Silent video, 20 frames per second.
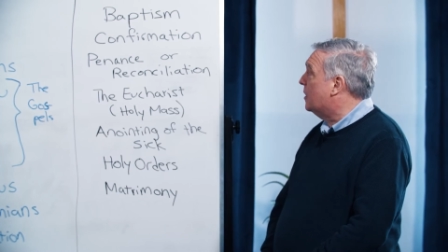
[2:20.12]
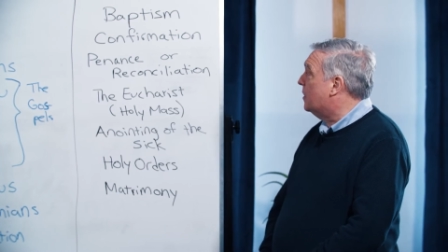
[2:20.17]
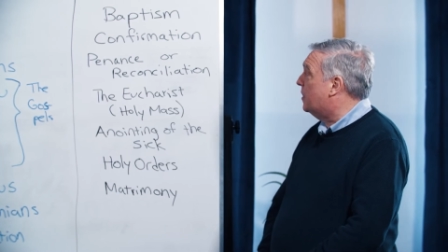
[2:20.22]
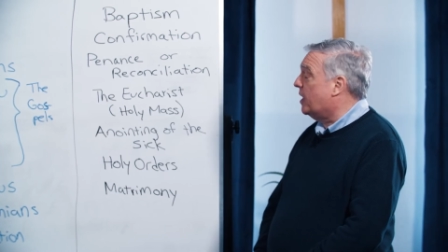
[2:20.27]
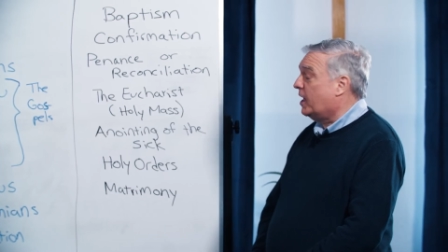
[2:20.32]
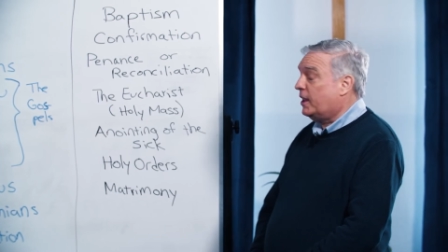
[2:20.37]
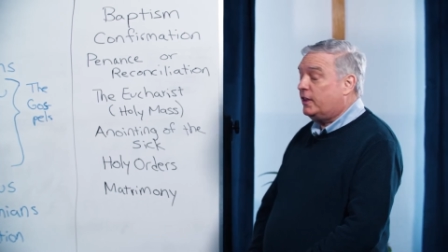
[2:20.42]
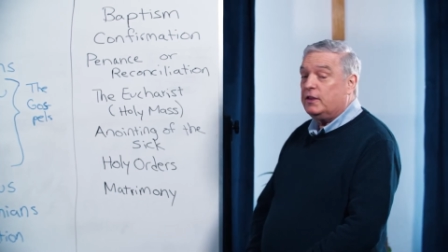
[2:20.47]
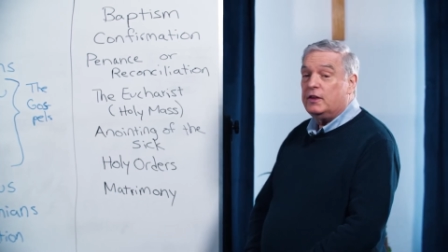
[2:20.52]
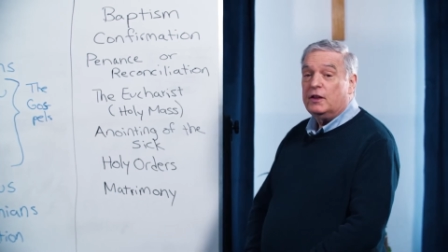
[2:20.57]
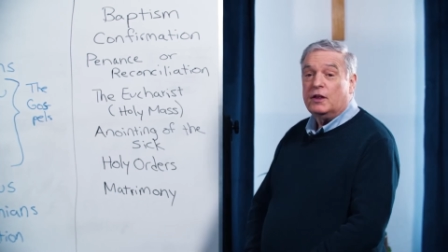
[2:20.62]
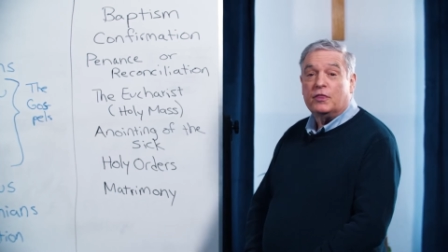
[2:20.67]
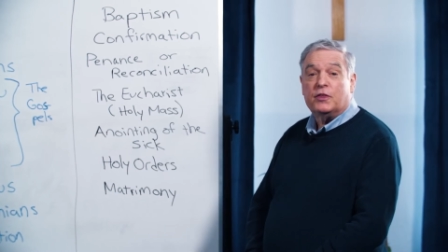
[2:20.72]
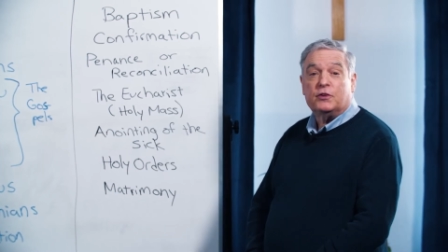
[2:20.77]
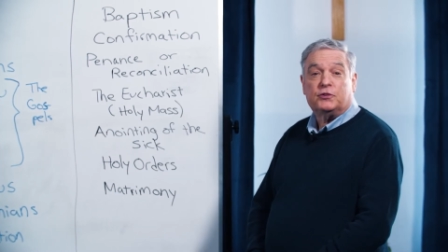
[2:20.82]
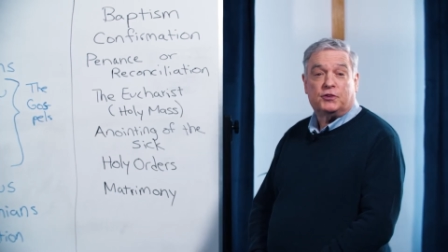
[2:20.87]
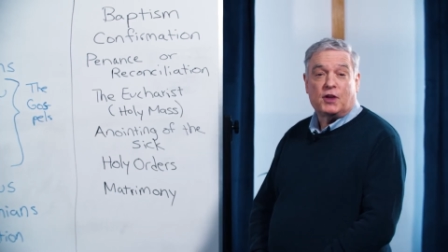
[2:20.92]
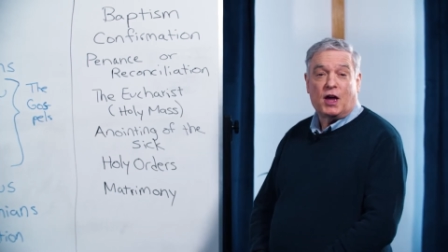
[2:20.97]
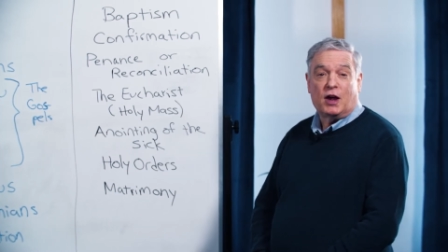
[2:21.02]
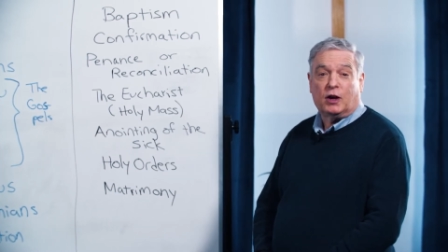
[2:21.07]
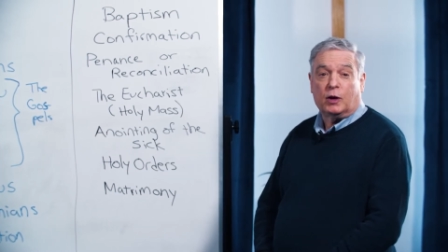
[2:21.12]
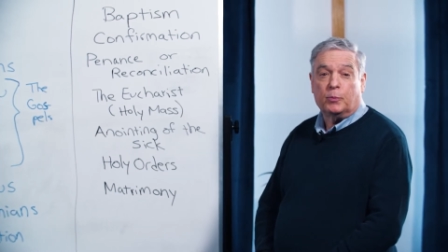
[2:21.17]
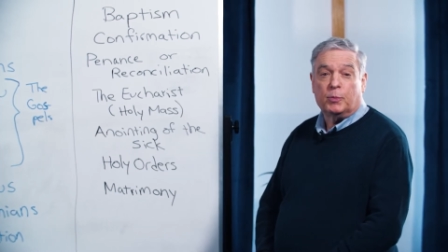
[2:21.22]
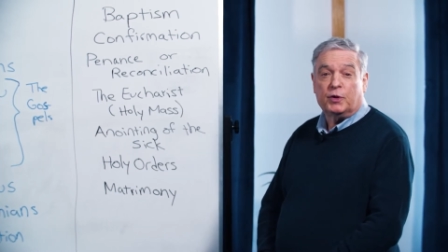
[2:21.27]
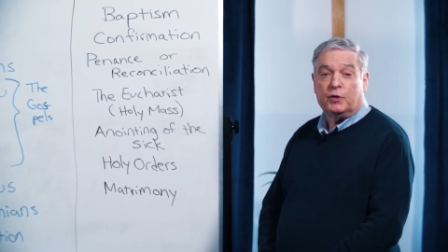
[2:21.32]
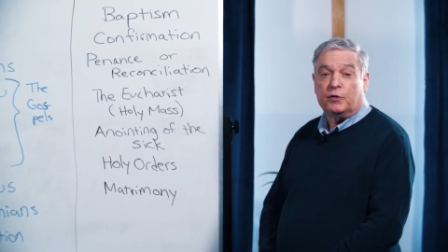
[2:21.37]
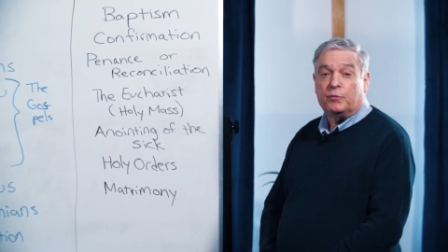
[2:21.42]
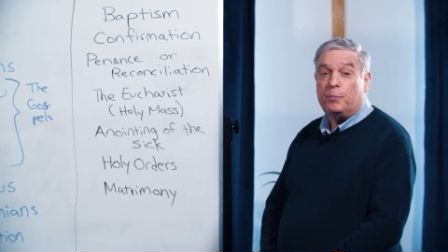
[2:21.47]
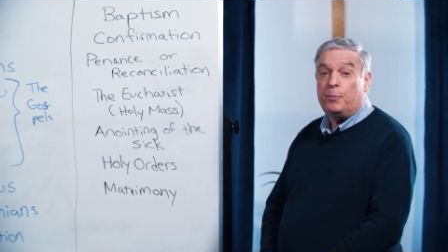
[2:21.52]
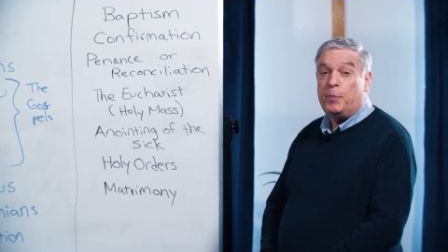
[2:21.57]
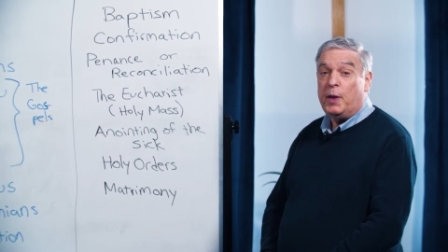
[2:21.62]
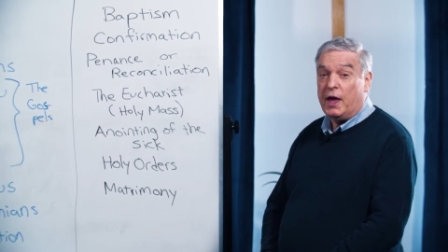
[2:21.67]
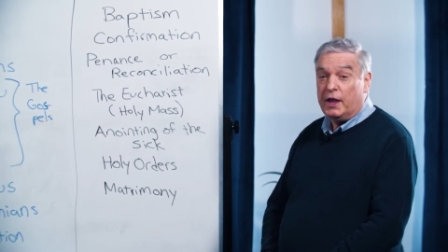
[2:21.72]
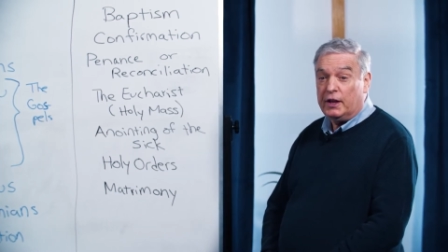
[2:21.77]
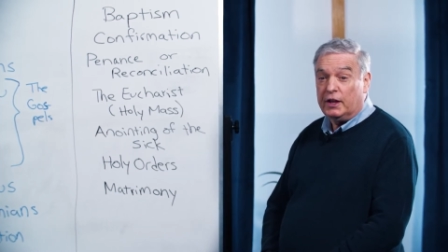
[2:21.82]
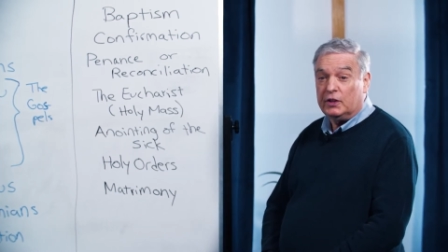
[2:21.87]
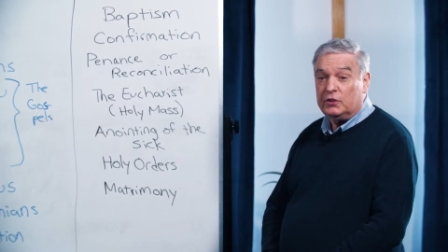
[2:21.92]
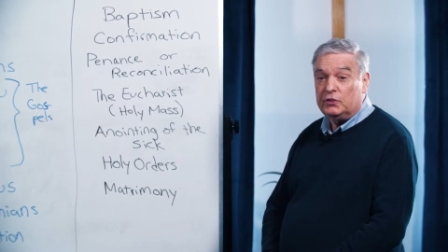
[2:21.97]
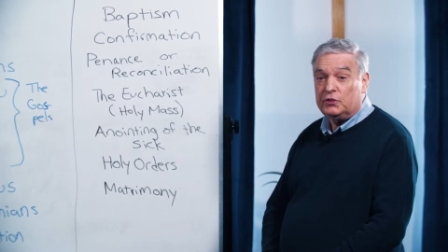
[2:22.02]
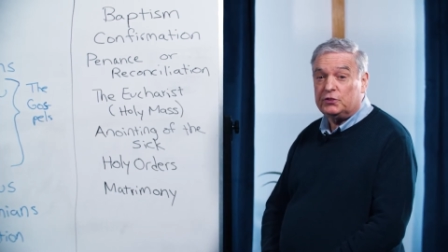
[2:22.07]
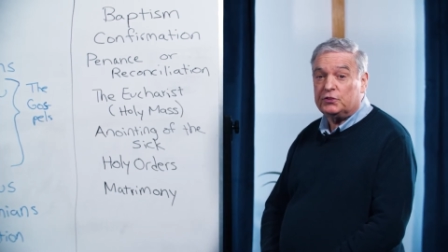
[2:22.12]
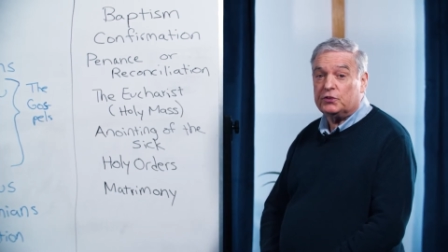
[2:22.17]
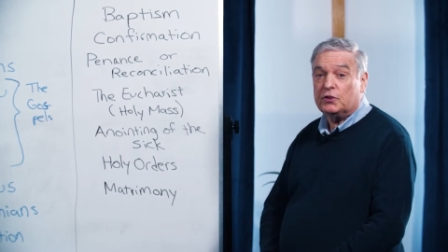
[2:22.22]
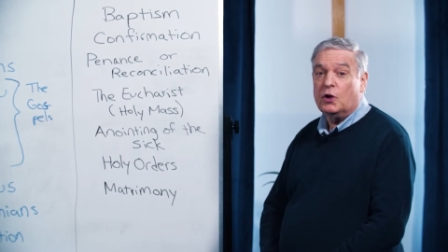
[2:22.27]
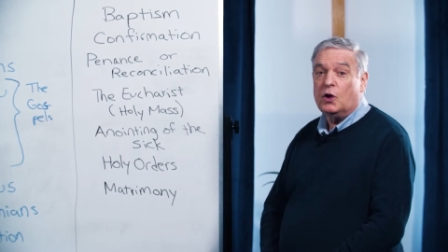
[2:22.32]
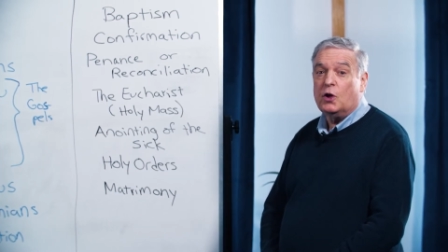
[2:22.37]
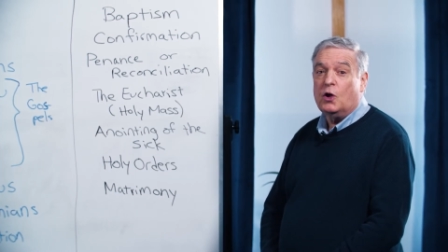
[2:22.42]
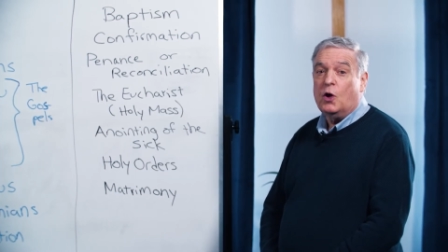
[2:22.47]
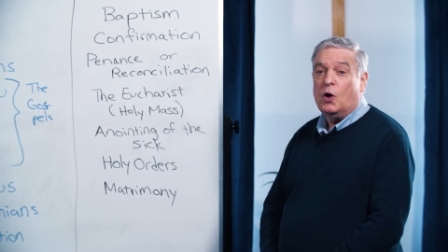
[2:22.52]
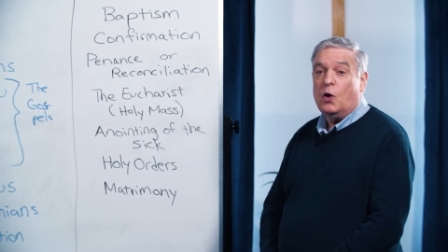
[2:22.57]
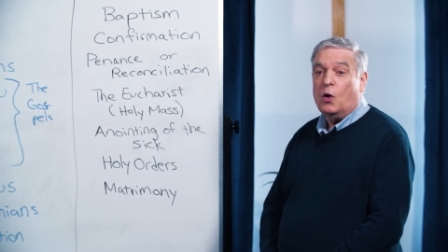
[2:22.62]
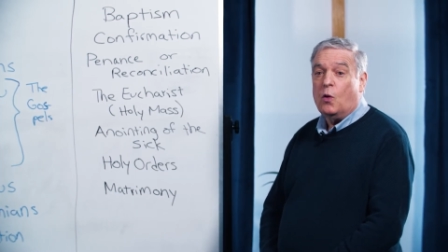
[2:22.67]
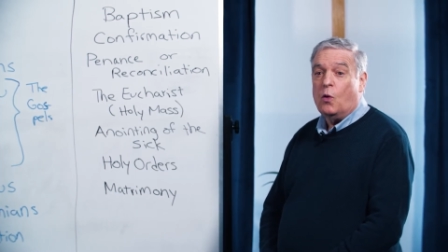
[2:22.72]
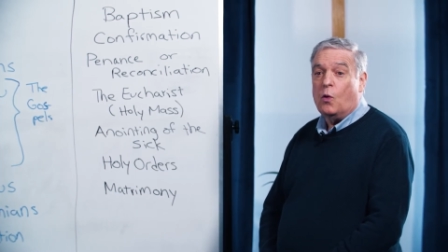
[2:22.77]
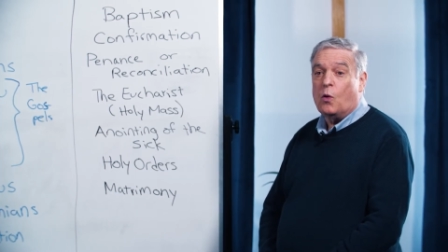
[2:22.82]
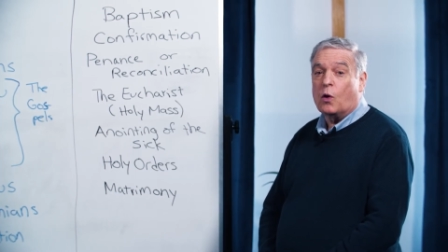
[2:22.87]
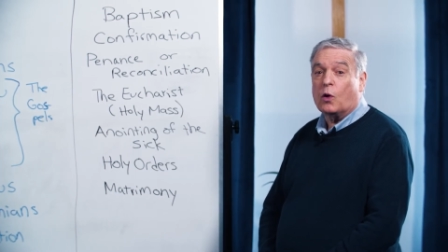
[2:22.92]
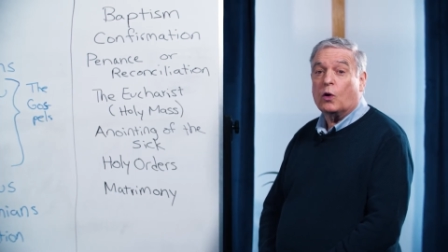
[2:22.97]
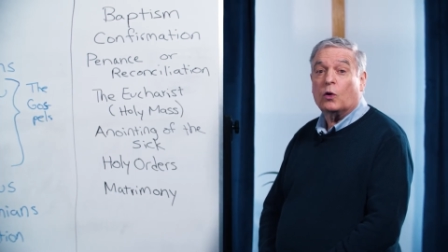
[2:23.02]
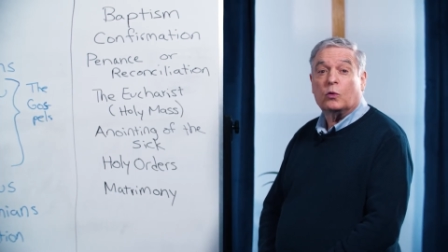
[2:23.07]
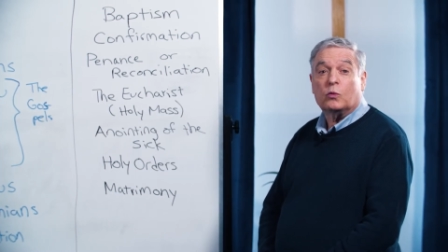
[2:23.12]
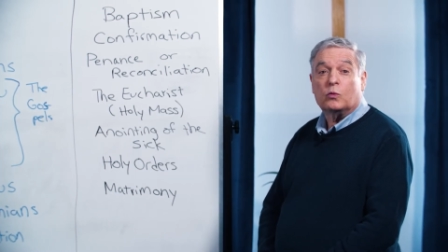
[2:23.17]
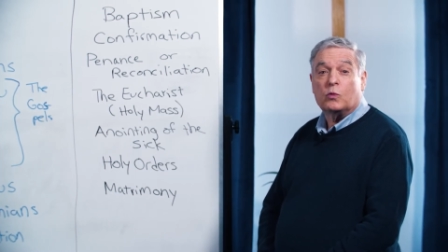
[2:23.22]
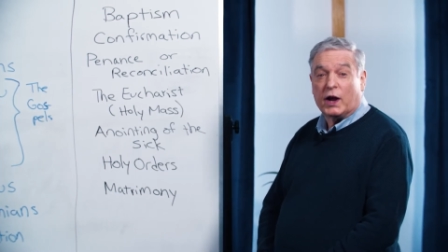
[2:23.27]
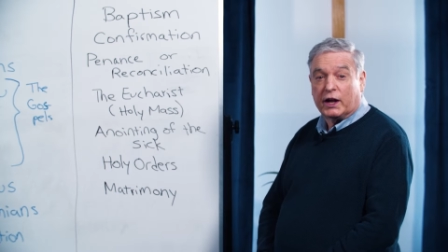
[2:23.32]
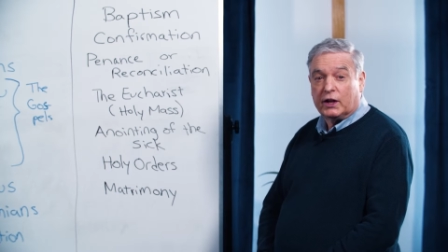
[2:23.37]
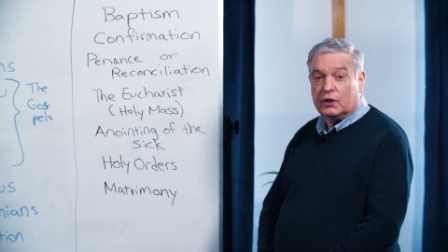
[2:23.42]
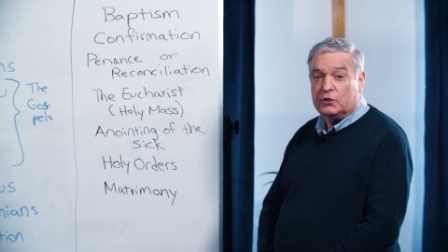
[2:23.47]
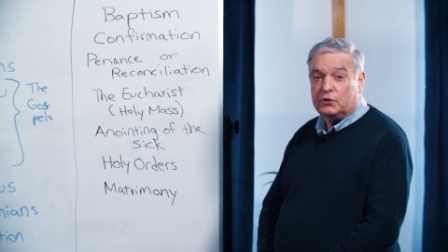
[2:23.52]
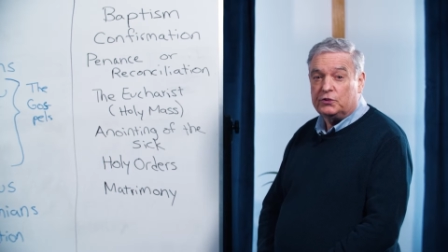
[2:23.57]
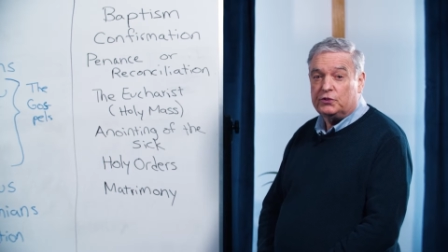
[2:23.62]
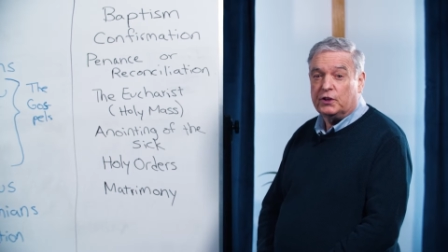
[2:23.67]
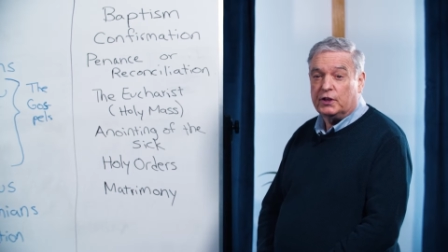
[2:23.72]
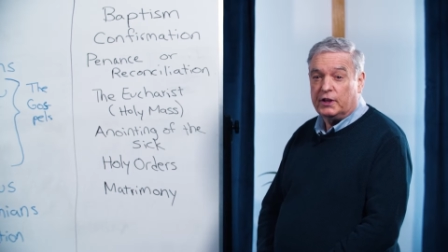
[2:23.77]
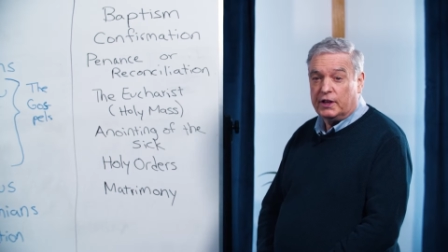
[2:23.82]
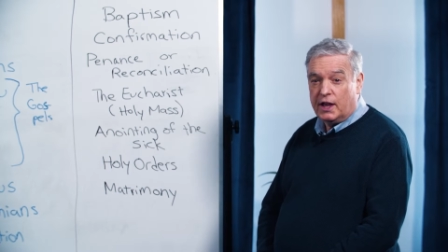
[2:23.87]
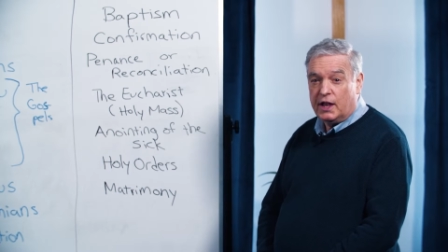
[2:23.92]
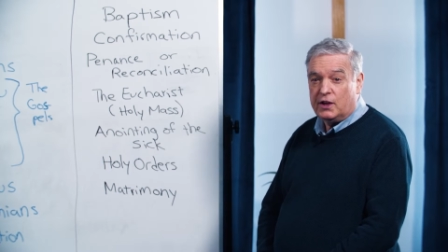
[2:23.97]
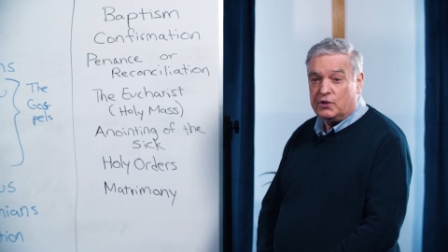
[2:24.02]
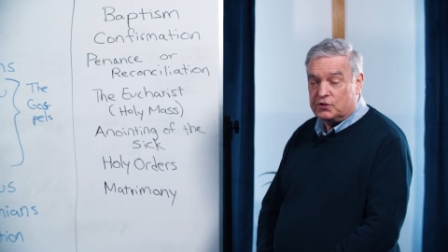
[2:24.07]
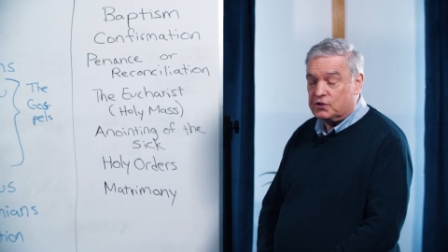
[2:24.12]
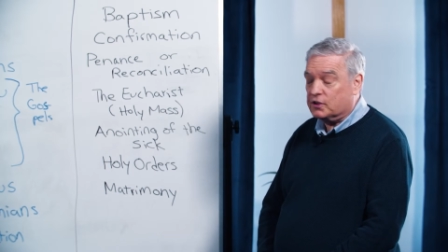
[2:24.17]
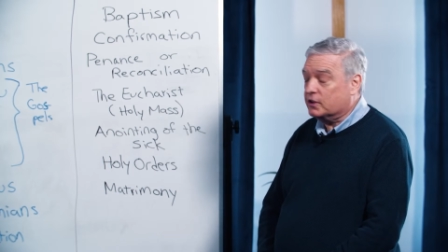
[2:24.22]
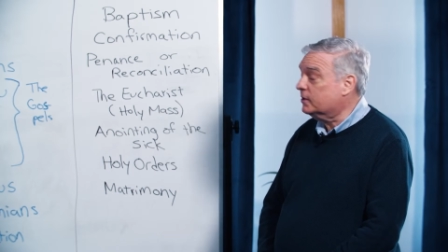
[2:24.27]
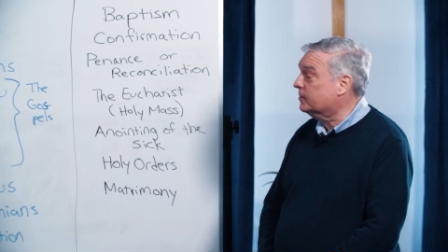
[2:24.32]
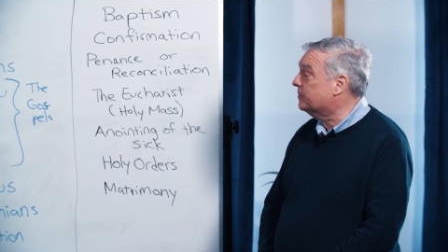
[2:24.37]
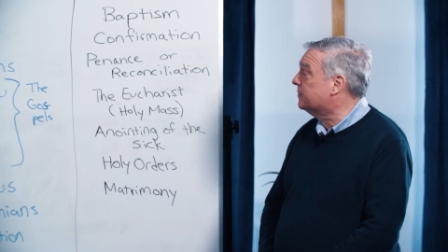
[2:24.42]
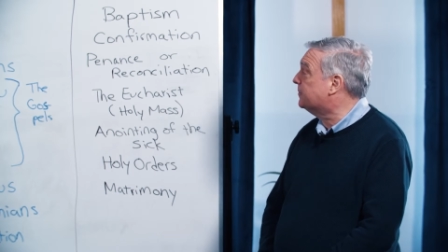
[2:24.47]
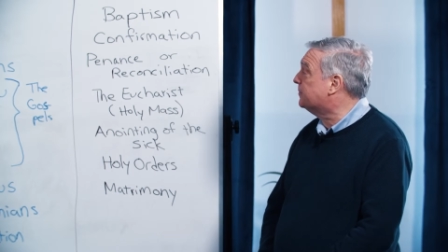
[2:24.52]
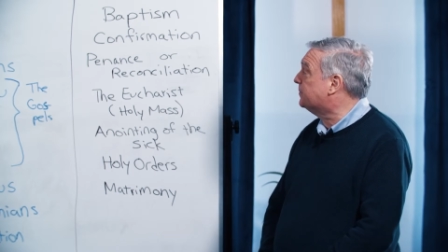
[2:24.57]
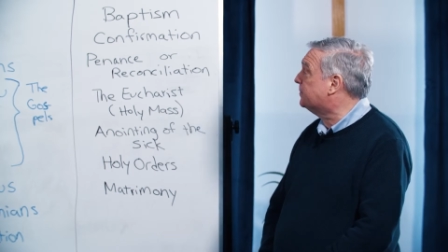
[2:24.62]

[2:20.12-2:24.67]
then the sacrament of penance or reconciliation,